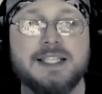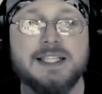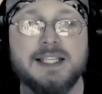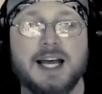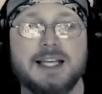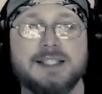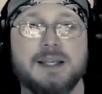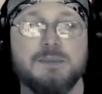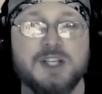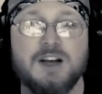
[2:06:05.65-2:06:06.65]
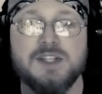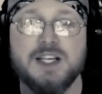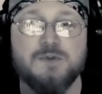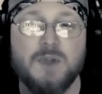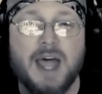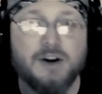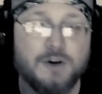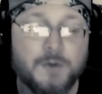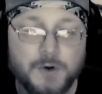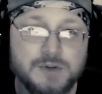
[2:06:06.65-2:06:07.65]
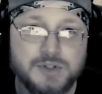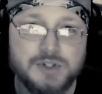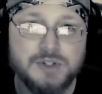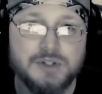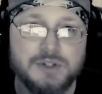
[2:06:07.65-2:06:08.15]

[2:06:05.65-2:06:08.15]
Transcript: disguise themselves as flat earthers